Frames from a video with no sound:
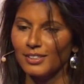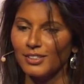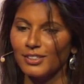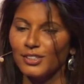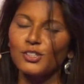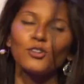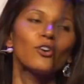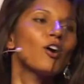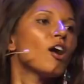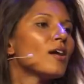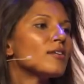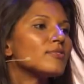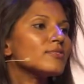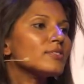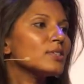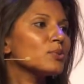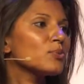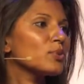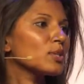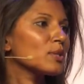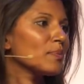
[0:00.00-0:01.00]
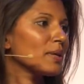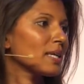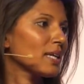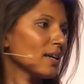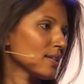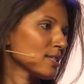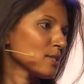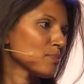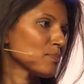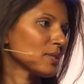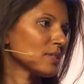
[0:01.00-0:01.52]
you know, often with my
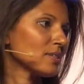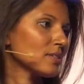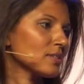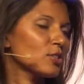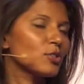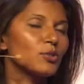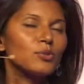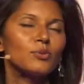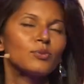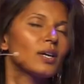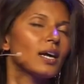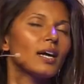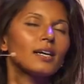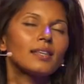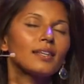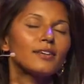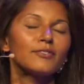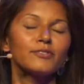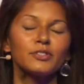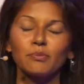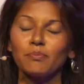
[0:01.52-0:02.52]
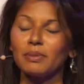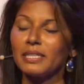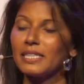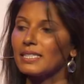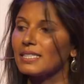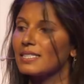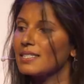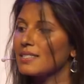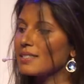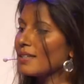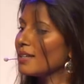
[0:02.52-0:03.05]
husband, who I love to
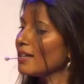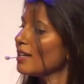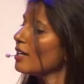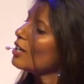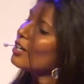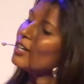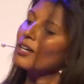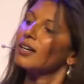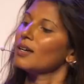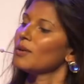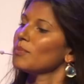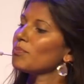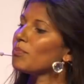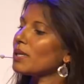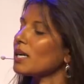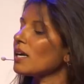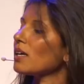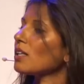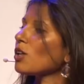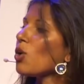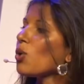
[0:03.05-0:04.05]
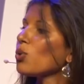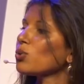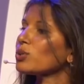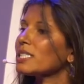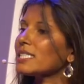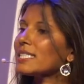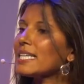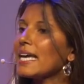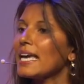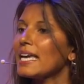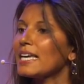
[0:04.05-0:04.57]
bits, but I'll hold
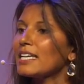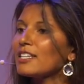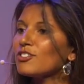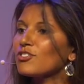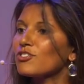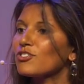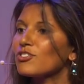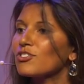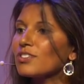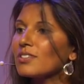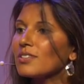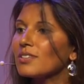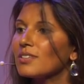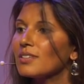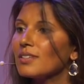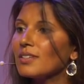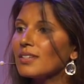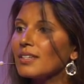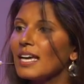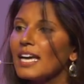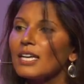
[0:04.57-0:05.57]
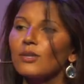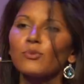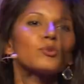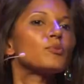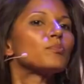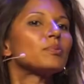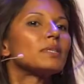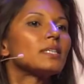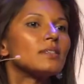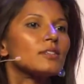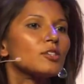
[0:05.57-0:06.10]
his hands and we'll
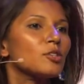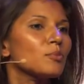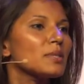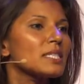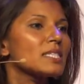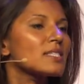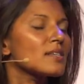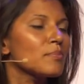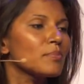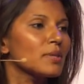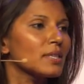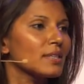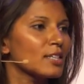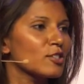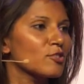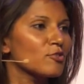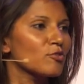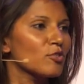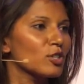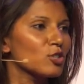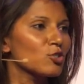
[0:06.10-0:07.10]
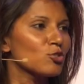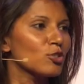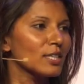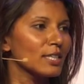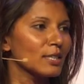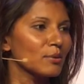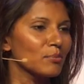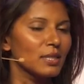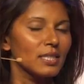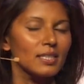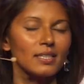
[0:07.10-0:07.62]
be, there'll be something that's
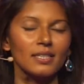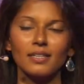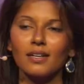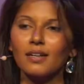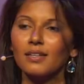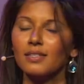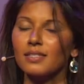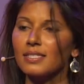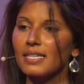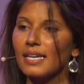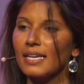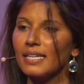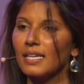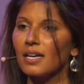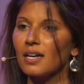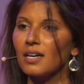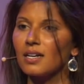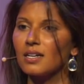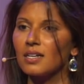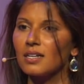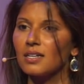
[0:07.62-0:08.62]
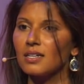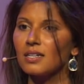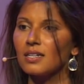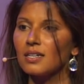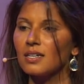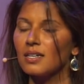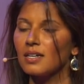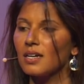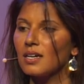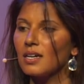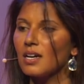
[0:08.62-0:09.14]
frustrating me, and I'll say,
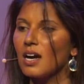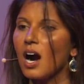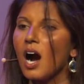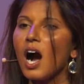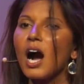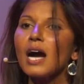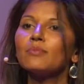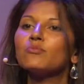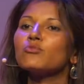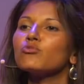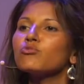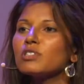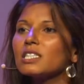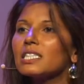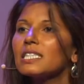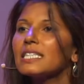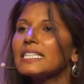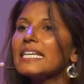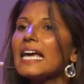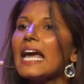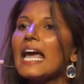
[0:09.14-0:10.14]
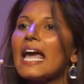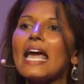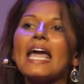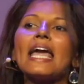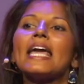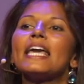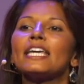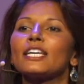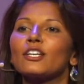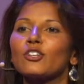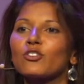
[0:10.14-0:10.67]
I'm really
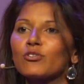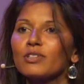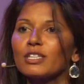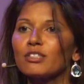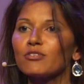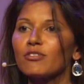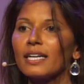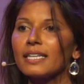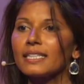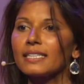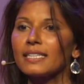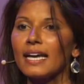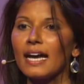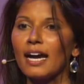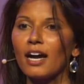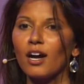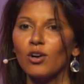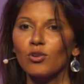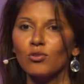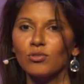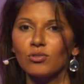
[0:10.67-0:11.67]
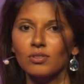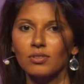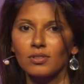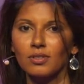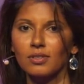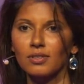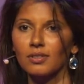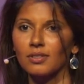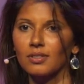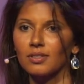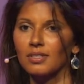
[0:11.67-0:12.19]
angry right now.
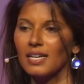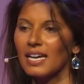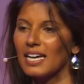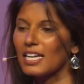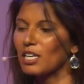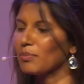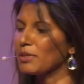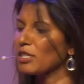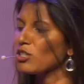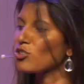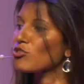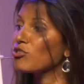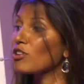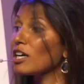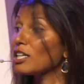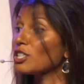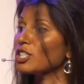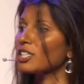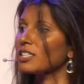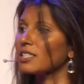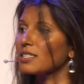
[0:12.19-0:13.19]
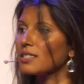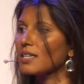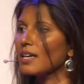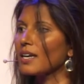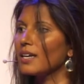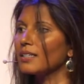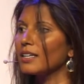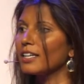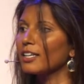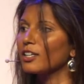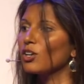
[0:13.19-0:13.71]
And I'll be crushing his
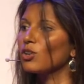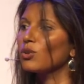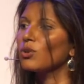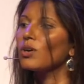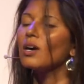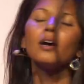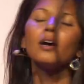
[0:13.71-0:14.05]
hand, and I go,